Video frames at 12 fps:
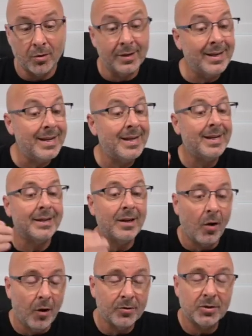And then he can
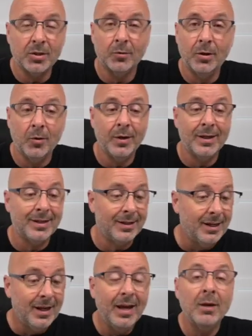also go in
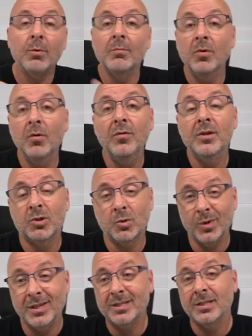and remove the
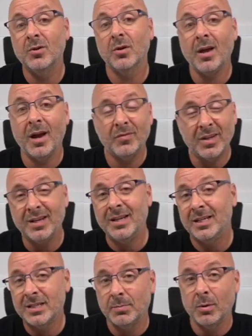trees in your life that
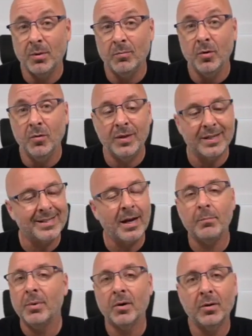needs to be removed, that's
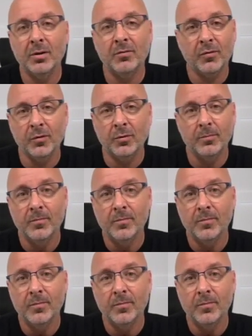not bearing good fruit.